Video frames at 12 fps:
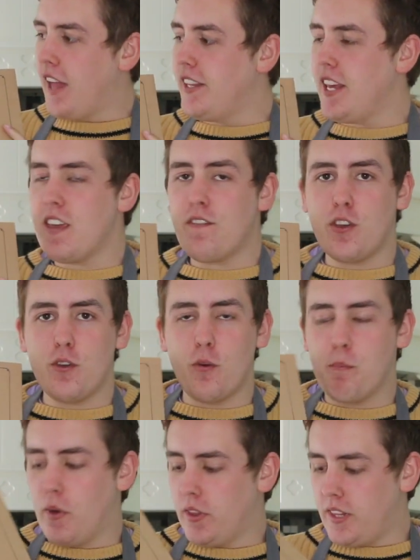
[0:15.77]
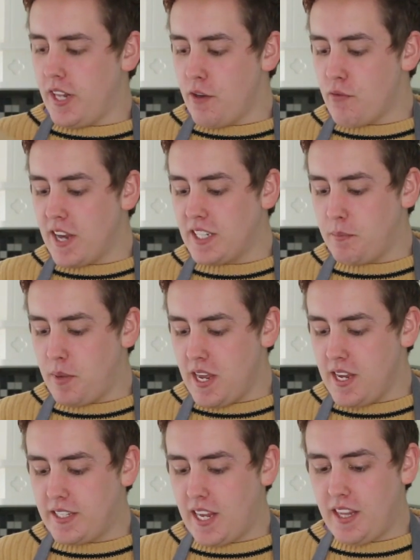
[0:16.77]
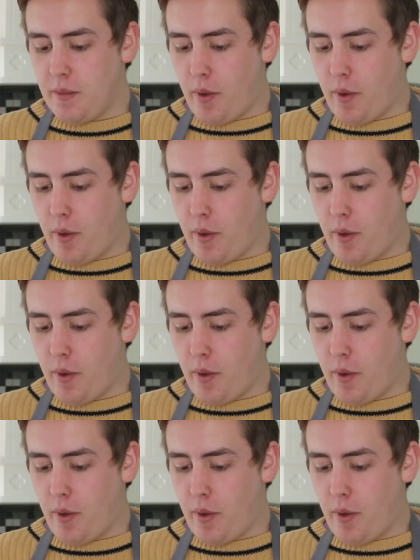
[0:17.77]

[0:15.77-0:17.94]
and they give you monthly recipes in